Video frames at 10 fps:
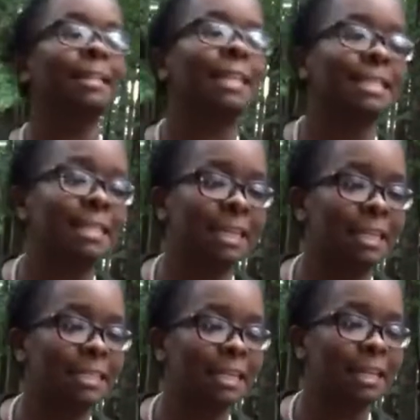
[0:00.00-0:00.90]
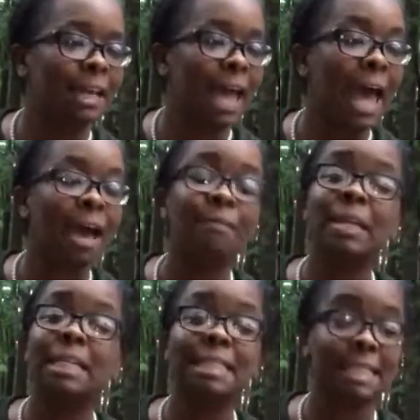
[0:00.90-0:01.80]
This is
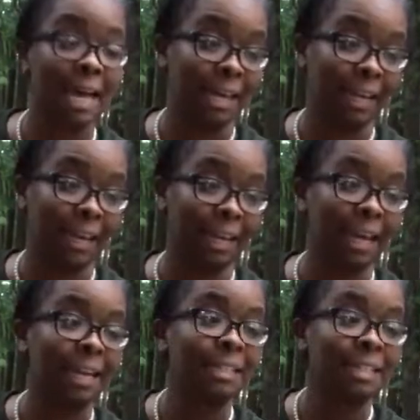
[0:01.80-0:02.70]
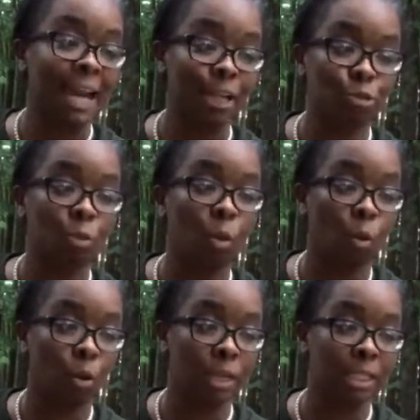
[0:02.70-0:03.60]
Heaven's Honey, natural
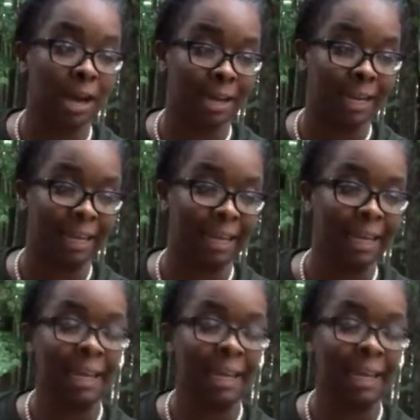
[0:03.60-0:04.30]
orange honey.